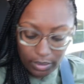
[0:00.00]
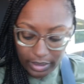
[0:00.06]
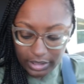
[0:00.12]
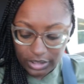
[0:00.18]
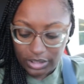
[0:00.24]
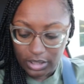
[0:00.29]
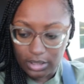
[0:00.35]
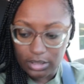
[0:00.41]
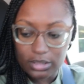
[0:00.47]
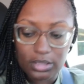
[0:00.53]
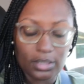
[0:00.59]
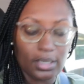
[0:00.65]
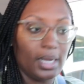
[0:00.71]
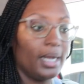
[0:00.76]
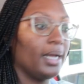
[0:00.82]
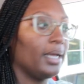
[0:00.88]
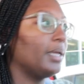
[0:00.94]
right, y'all, so
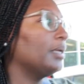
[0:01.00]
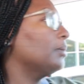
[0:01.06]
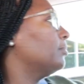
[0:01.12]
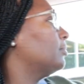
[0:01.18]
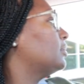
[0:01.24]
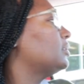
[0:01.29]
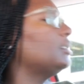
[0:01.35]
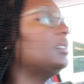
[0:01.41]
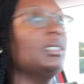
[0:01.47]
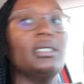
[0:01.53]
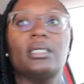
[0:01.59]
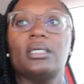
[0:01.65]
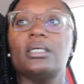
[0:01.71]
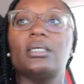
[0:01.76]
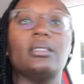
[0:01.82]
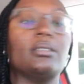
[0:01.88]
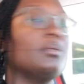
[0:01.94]
I am
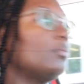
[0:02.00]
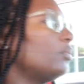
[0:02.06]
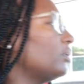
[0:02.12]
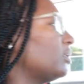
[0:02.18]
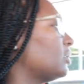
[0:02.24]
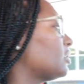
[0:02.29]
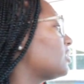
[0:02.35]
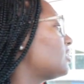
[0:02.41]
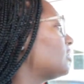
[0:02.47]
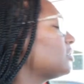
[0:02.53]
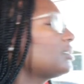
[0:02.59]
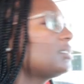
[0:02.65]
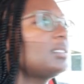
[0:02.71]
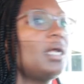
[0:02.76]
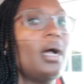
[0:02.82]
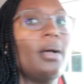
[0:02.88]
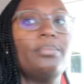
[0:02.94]
done with
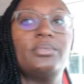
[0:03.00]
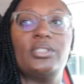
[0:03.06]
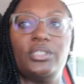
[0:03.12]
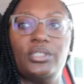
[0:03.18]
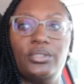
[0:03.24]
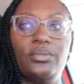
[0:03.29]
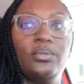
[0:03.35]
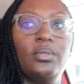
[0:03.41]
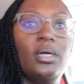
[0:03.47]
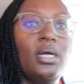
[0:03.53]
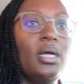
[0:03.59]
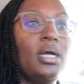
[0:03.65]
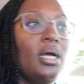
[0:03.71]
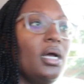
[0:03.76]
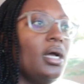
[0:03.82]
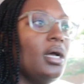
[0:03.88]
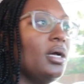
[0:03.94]
stop 2,
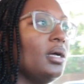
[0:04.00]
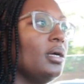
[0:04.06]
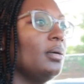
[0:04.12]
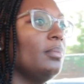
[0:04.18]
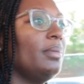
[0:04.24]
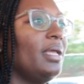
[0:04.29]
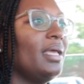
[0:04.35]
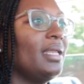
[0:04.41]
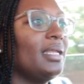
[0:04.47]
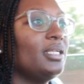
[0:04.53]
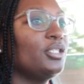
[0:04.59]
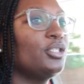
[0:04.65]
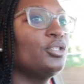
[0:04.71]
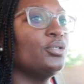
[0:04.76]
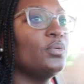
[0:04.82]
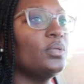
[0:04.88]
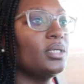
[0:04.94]
heading
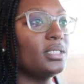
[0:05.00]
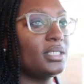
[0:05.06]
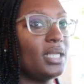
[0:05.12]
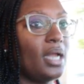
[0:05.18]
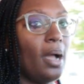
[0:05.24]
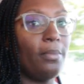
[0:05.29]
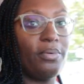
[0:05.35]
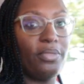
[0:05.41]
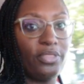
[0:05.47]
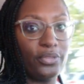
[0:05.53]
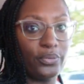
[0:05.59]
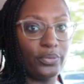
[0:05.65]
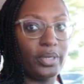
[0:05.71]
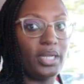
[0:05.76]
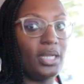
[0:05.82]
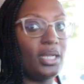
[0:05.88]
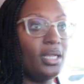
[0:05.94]
to stop
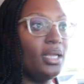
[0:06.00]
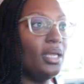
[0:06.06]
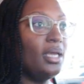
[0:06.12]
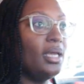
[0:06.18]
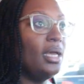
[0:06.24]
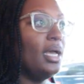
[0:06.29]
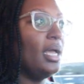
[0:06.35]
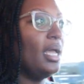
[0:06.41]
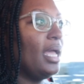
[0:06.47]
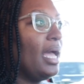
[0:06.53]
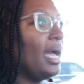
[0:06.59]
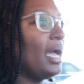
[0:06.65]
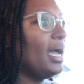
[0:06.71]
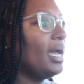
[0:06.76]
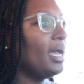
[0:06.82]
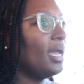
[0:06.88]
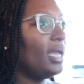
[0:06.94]
3.
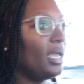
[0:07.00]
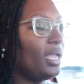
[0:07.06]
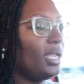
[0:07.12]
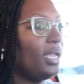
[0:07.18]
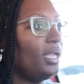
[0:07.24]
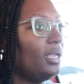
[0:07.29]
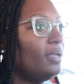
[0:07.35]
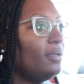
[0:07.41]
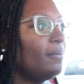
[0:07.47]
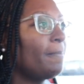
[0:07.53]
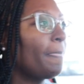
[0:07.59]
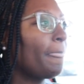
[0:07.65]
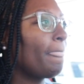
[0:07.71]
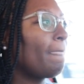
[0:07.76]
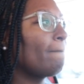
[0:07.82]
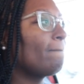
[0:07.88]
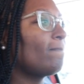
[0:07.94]
I
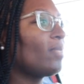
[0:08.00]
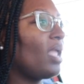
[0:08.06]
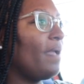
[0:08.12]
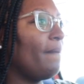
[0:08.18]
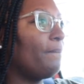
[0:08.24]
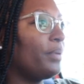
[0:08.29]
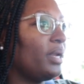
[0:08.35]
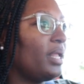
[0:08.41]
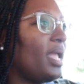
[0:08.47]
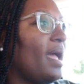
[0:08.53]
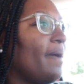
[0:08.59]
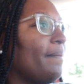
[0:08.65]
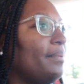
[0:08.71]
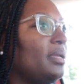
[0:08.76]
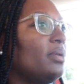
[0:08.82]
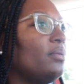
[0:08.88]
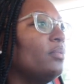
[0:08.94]
am pretty
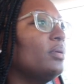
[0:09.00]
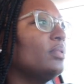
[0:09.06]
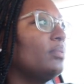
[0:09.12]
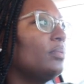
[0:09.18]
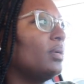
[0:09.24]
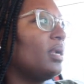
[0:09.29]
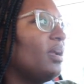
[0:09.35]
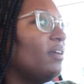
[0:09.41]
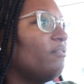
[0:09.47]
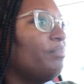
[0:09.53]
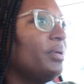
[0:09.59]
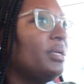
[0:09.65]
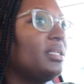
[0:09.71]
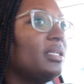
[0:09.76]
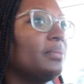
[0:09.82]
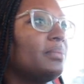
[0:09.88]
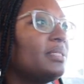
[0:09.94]
happy with what I've
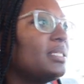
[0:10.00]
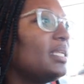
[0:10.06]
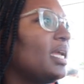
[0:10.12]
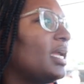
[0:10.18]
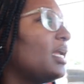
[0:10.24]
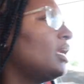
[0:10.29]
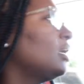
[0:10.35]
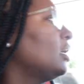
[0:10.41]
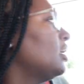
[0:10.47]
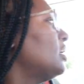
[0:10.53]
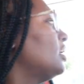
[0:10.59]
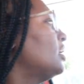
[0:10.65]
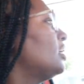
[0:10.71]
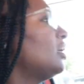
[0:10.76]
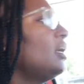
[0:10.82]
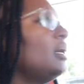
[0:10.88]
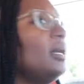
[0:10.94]
picked up today.
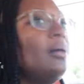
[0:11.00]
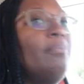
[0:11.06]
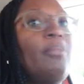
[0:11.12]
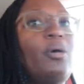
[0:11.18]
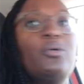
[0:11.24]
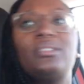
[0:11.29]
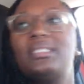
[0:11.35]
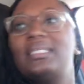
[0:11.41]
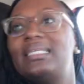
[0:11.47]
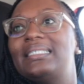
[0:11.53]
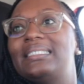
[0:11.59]
Mostly